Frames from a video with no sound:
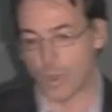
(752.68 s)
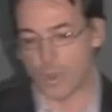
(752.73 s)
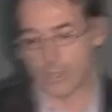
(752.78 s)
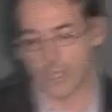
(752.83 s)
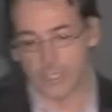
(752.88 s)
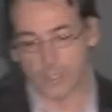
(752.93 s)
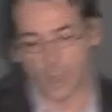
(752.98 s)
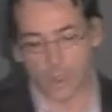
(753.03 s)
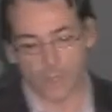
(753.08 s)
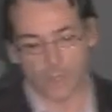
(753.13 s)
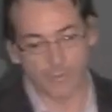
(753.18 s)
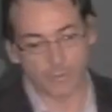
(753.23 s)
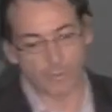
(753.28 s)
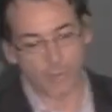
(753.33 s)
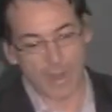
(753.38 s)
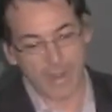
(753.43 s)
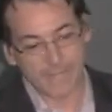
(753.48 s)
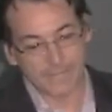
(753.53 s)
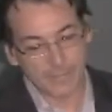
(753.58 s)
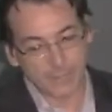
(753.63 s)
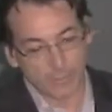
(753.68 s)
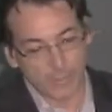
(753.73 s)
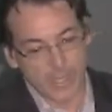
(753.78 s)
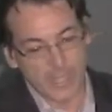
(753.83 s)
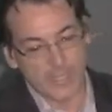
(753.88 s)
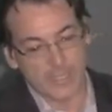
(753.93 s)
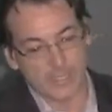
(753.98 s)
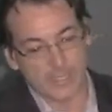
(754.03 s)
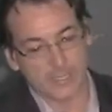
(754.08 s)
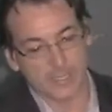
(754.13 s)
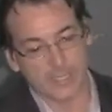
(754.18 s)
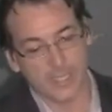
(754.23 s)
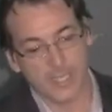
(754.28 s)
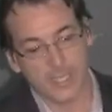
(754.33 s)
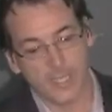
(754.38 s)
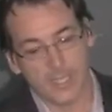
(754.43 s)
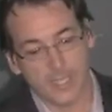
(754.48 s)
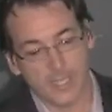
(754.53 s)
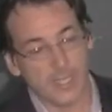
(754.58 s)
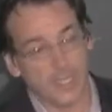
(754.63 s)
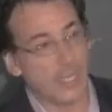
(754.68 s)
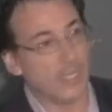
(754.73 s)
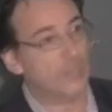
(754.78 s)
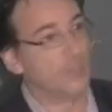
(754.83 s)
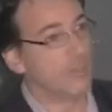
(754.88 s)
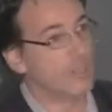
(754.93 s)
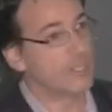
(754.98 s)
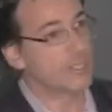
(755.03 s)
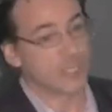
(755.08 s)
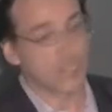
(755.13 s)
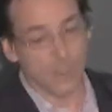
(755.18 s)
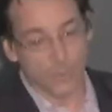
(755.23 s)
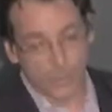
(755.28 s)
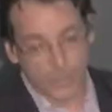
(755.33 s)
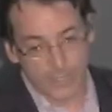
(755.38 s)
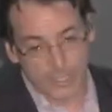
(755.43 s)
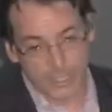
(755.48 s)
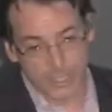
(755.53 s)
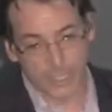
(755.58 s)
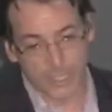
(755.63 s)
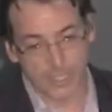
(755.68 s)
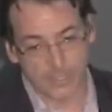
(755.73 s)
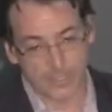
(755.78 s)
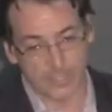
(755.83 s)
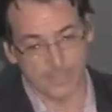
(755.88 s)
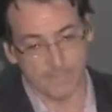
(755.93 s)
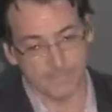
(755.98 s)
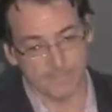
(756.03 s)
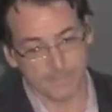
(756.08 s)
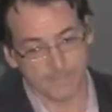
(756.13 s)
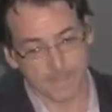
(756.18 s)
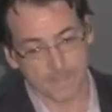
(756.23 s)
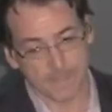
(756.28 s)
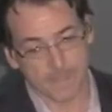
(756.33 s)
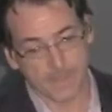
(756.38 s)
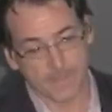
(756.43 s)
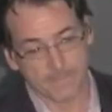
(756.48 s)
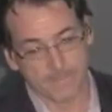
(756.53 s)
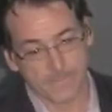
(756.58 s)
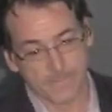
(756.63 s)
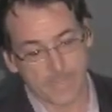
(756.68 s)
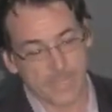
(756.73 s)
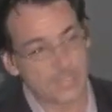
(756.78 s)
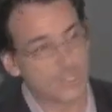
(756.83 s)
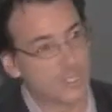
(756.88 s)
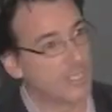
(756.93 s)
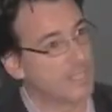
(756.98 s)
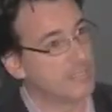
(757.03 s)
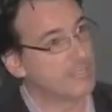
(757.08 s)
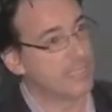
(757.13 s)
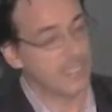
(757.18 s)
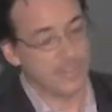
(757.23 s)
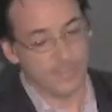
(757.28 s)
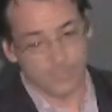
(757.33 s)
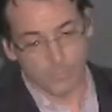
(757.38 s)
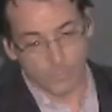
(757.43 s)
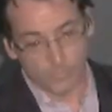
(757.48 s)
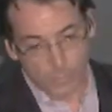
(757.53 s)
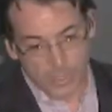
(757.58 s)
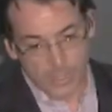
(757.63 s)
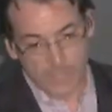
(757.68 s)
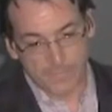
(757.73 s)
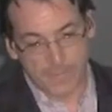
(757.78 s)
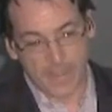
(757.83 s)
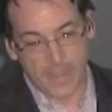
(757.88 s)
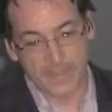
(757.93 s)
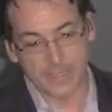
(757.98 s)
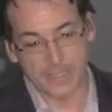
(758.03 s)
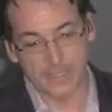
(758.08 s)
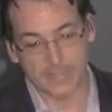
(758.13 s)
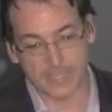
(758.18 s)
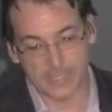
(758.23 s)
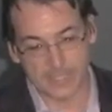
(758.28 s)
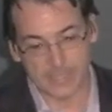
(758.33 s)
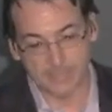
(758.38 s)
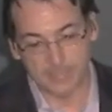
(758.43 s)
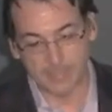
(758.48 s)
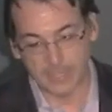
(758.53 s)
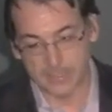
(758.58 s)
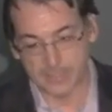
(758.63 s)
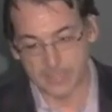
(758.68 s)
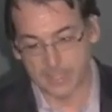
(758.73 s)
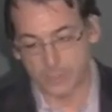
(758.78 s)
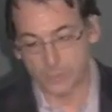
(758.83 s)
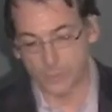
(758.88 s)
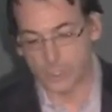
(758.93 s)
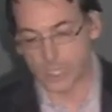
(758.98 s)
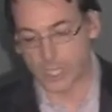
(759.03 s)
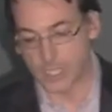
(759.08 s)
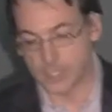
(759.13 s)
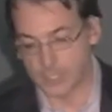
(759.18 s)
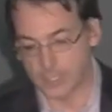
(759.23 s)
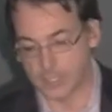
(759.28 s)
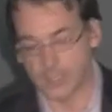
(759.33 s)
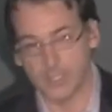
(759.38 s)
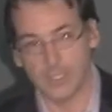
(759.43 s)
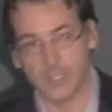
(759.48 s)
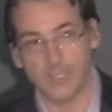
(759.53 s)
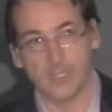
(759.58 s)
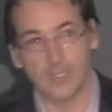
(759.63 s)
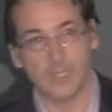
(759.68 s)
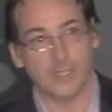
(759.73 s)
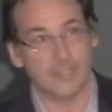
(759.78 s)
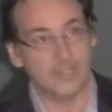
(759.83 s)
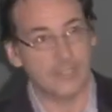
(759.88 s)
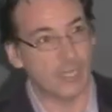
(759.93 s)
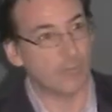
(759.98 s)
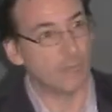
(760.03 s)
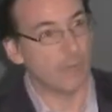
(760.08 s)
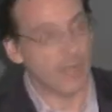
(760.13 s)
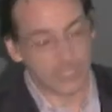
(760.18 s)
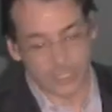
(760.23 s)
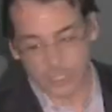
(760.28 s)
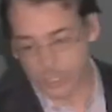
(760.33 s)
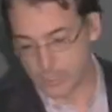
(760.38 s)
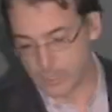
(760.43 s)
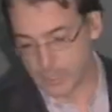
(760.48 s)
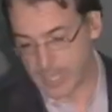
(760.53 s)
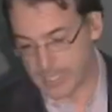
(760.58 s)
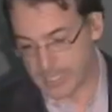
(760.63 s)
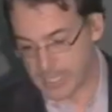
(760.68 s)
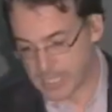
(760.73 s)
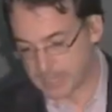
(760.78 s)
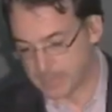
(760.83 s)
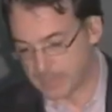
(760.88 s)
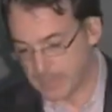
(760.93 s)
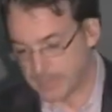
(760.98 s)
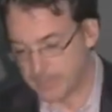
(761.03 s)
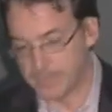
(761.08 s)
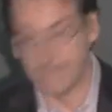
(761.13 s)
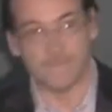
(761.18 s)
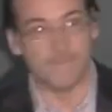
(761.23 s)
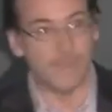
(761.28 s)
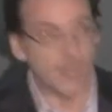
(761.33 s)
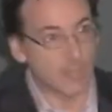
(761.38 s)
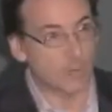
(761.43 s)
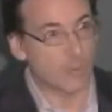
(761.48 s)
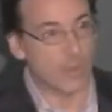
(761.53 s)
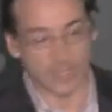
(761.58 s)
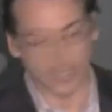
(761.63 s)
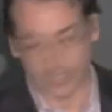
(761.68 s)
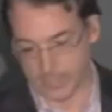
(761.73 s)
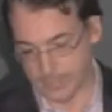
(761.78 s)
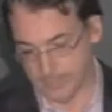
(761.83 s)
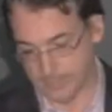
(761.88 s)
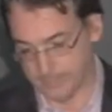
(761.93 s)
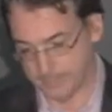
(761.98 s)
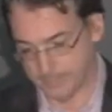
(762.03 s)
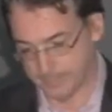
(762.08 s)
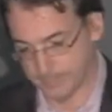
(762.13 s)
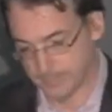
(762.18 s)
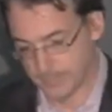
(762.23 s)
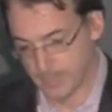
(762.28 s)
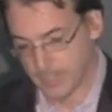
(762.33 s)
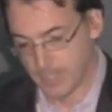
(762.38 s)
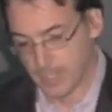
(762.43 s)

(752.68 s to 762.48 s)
robots walking over rough terrains and doing so with agility. Agility, we define it as the ability to change direction and speed very quickly.